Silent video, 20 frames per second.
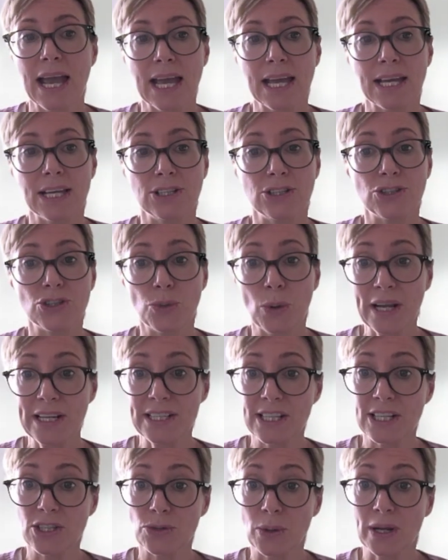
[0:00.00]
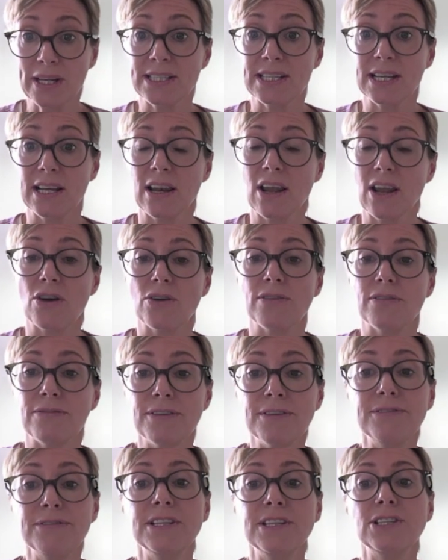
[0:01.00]
In 2020 alone,
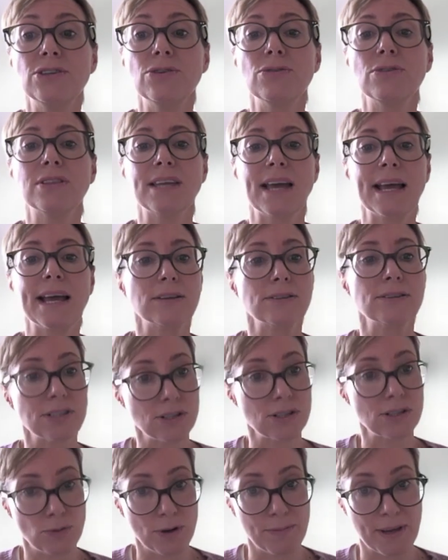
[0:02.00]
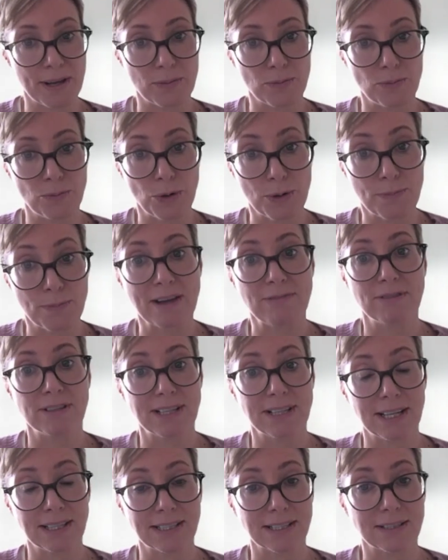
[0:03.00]
52,000 women were made
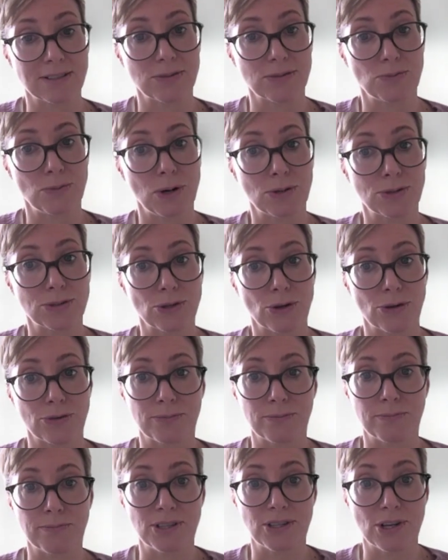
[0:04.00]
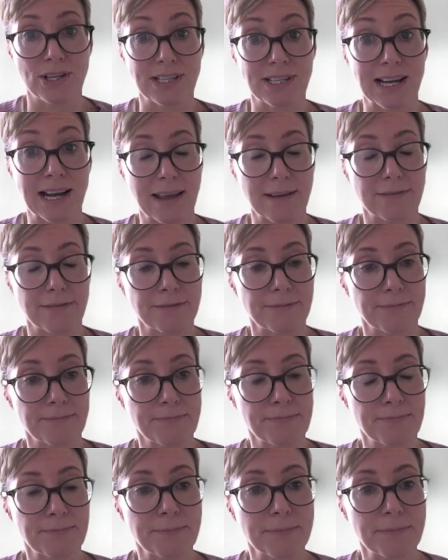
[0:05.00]
redundant whilst on maternity leave.
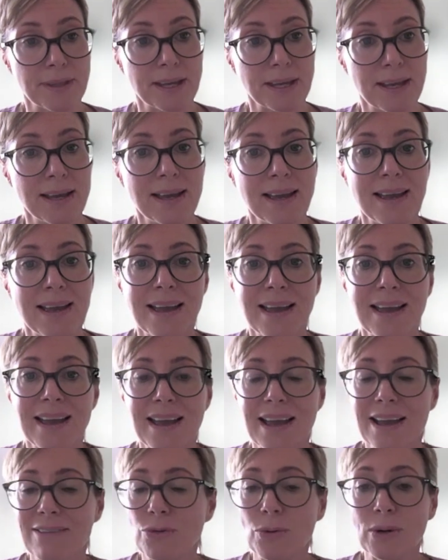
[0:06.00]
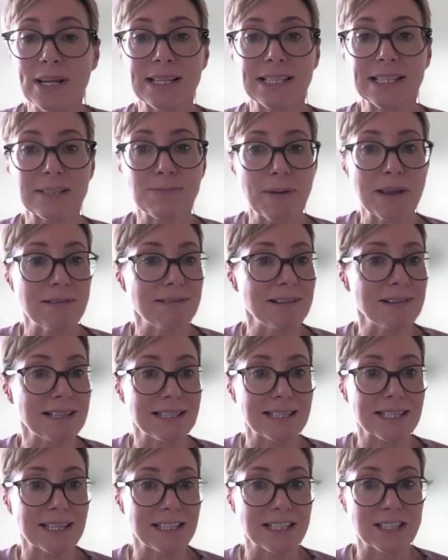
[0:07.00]
Everyone
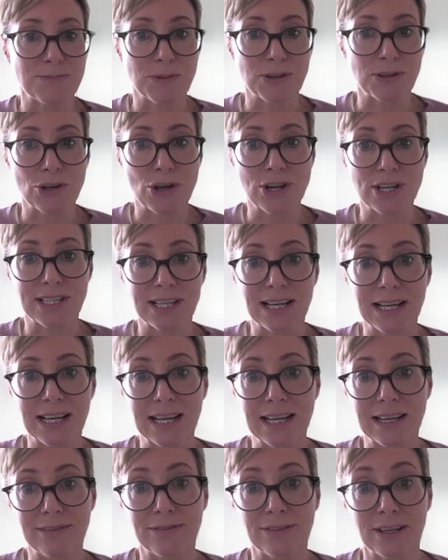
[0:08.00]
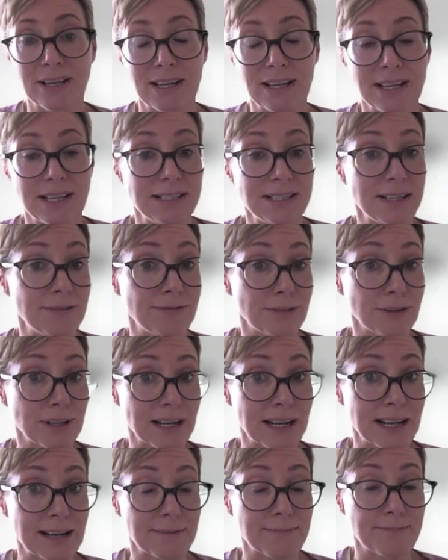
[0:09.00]
experiences maternity leave
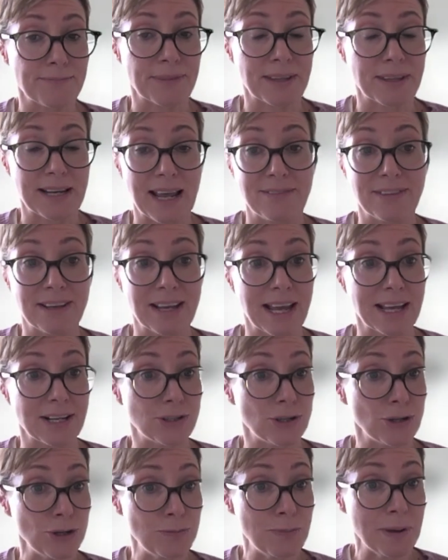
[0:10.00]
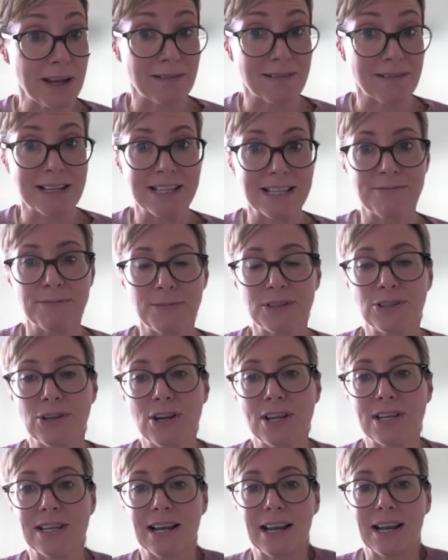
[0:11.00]
differently, and having had two periods of
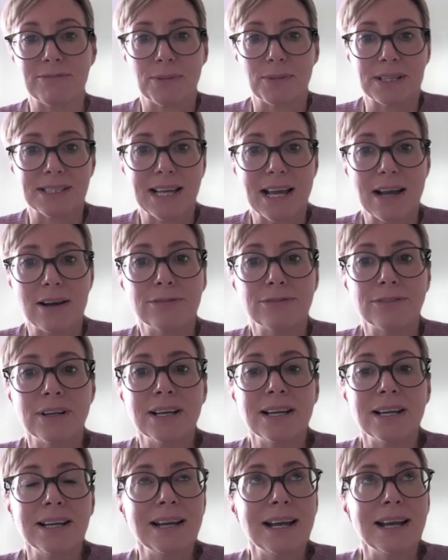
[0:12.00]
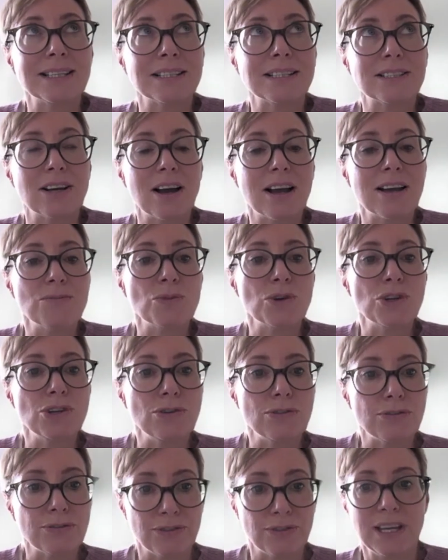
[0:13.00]
maternity leave myself, it's a time when
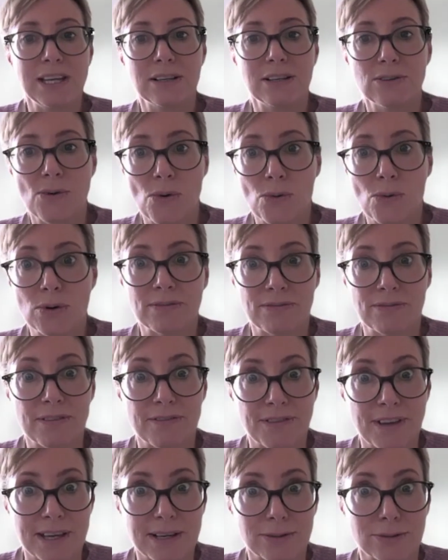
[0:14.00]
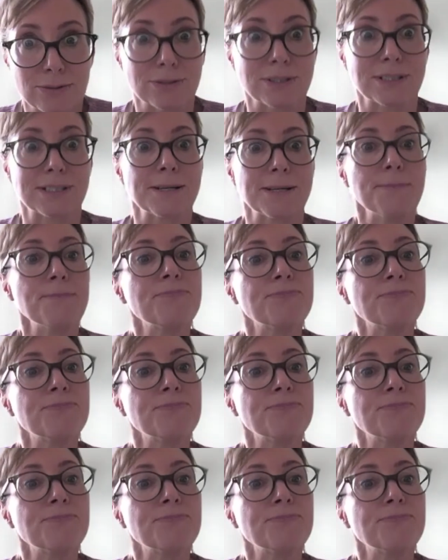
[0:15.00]
you feel all of the feels.